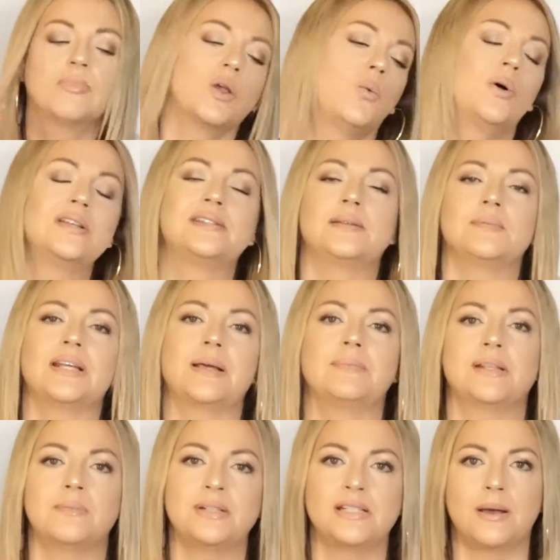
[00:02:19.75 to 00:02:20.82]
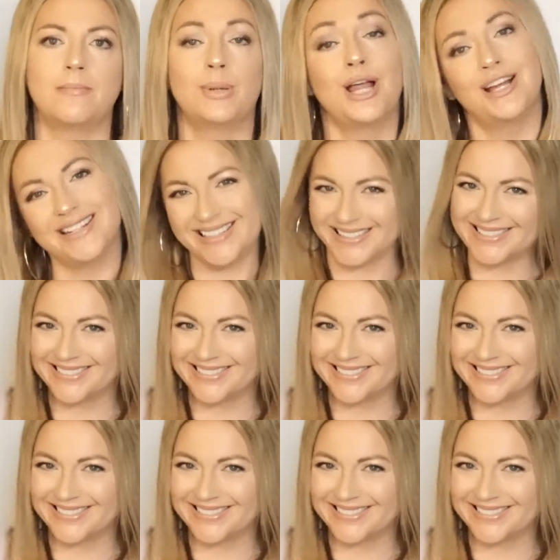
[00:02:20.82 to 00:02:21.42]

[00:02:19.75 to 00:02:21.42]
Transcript: well, sometimes I'm a dumb blonde.